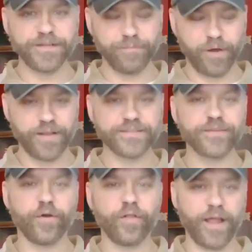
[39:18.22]
this money.
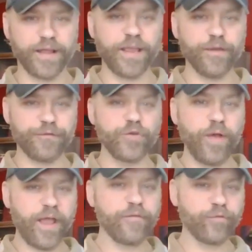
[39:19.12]
So like, if you
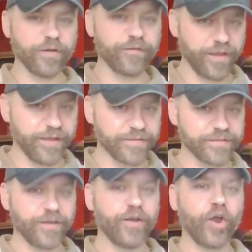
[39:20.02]
have one of these,
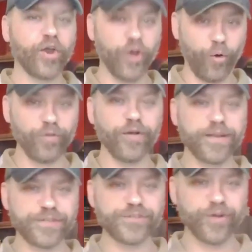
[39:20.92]
go look
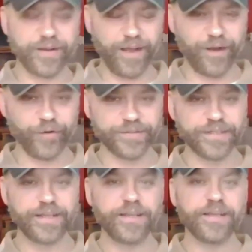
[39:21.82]
at your account.
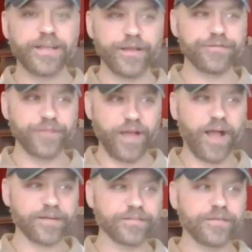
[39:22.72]
If
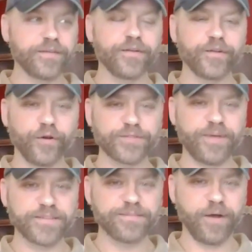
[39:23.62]
not, go
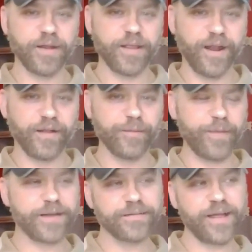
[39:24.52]
spend some money. And I'll get
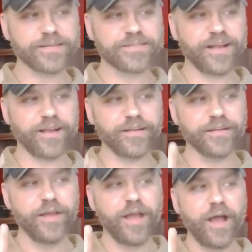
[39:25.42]
back to that in a second.
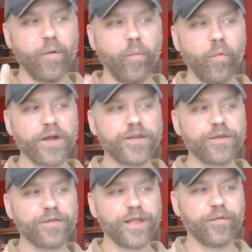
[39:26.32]
What do you
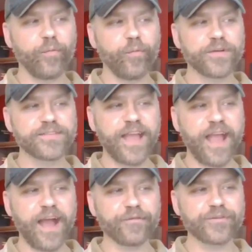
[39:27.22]
think was the
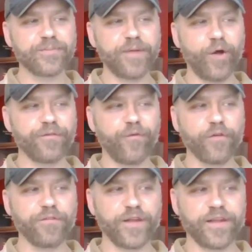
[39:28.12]
average amount
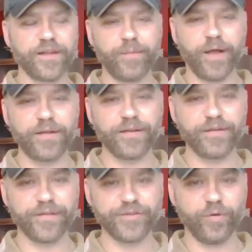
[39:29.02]
forfeited by an
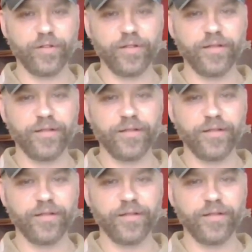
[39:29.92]
individual?